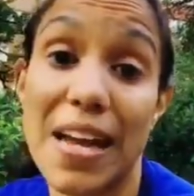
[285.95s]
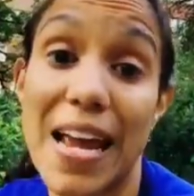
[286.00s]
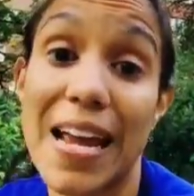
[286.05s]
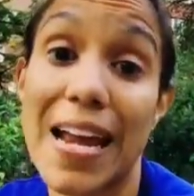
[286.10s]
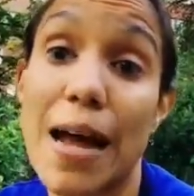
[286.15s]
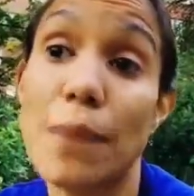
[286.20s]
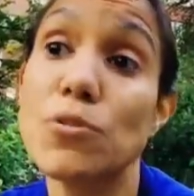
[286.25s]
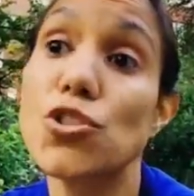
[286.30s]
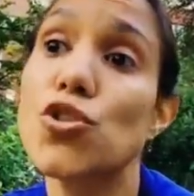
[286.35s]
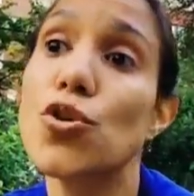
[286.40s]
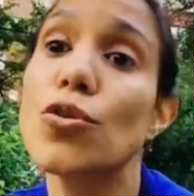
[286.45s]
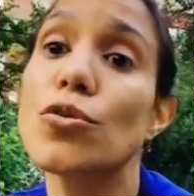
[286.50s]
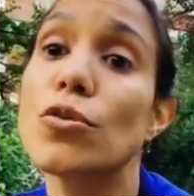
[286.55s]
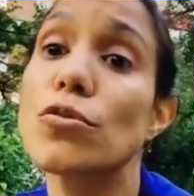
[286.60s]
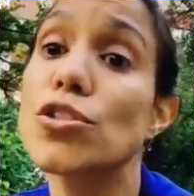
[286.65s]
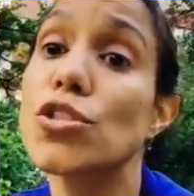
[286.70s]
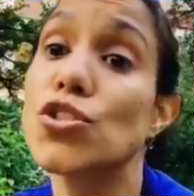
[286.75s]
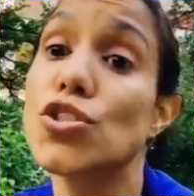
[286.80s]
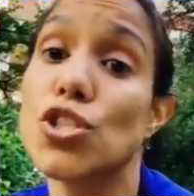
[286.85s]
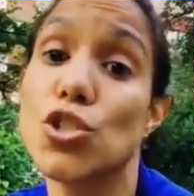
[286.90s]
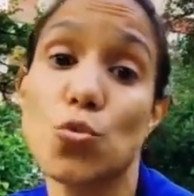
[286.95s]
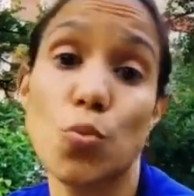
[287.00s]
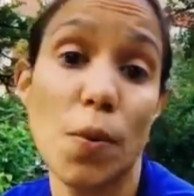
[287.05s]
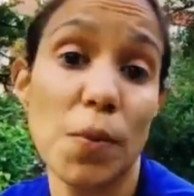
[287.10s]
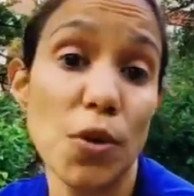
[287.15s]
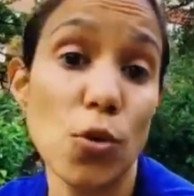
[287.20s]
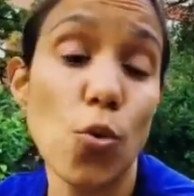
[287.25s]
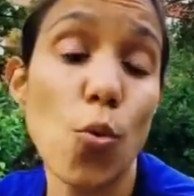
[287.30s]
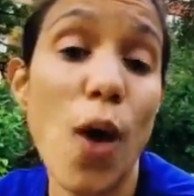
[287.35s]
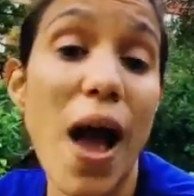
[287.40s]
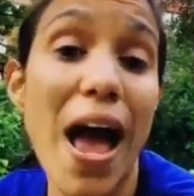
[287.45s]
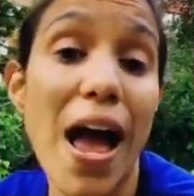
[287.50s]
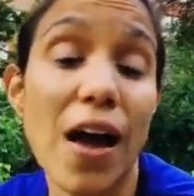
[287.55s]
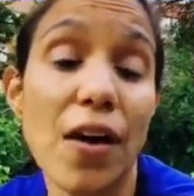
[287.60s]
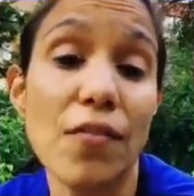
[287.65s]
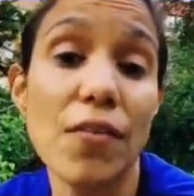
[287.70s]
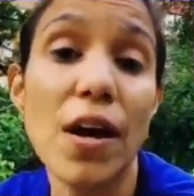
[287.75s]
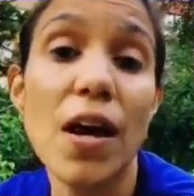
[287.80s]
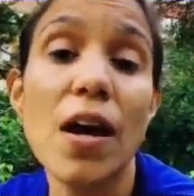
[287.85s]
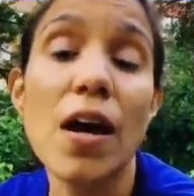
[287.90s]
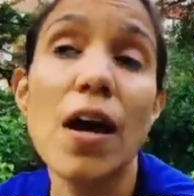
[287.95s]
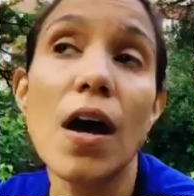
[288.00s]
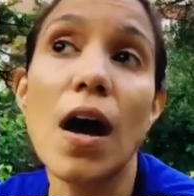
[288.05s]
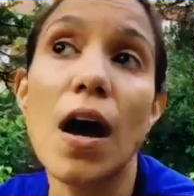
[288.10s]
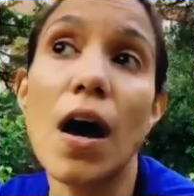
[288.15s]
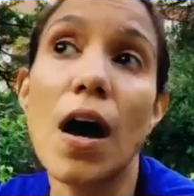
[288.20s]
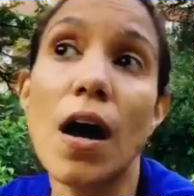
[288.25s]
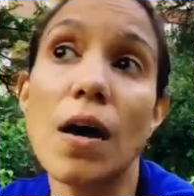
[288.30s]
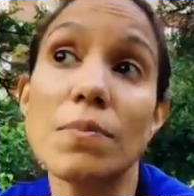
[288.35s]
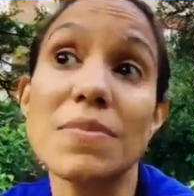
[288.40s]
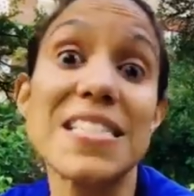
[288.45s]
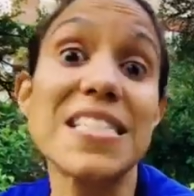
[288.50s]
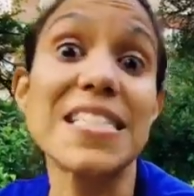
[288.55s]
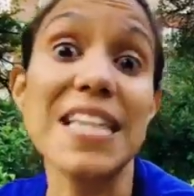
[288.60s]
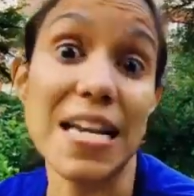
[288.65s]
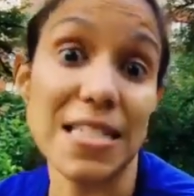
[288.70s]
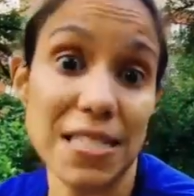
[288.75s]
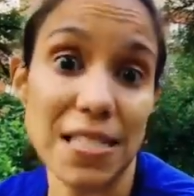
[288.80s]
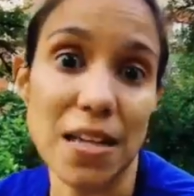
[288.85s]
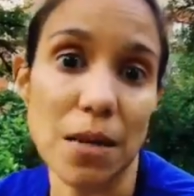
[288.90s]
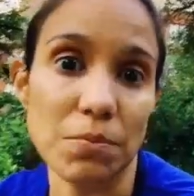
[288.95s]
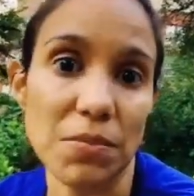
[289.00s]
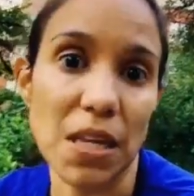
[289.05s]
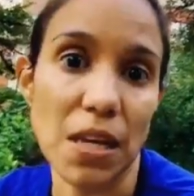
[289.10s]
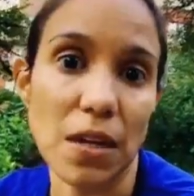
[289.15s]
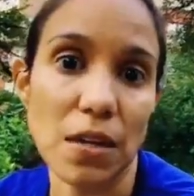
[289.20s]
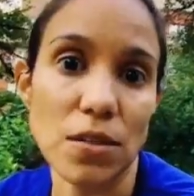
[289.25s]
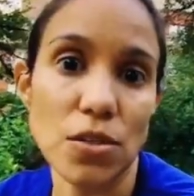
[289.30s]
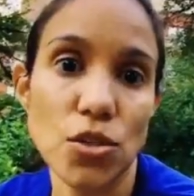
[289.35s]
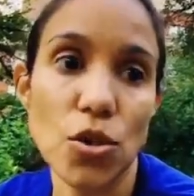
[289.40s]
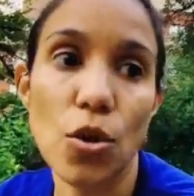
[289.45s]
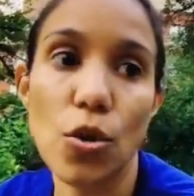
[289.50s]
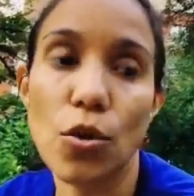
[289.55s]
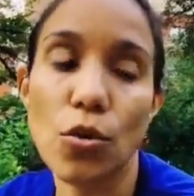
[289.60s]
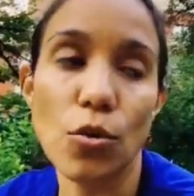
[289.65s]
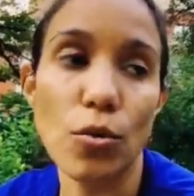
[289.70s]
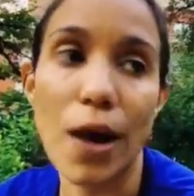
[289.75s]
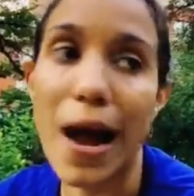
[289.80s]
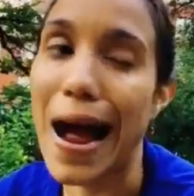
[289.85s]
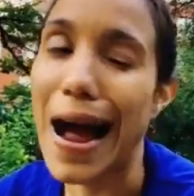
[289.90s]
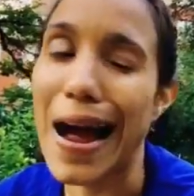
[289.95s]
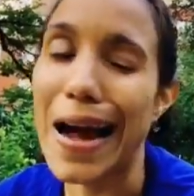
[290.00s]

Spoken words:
And I'm sure those are just women who have said something. So